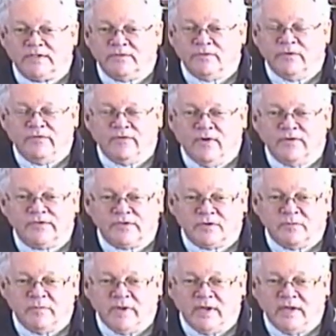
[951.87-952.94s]
refers to
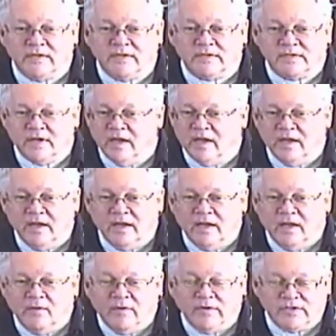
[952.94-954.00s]
me as,
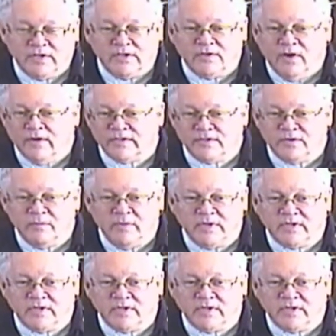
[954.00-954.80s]
when she talks to me,